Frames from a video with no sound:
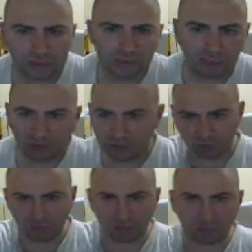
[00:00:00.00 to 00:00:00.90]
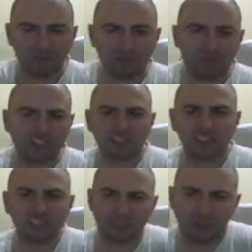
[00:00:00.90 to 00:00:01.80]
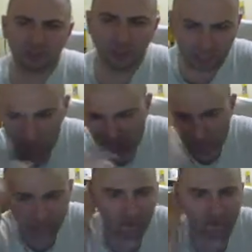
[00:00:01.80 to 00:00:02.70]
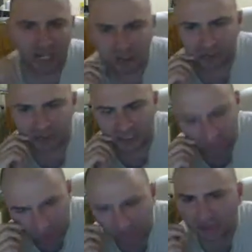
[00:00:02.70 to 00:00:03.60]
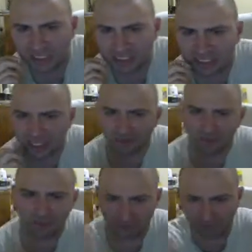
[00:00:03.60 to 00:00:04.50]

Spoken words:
And doing stupid marketing shit. He deserves to get fired off his ass. Good for his ass he got fired.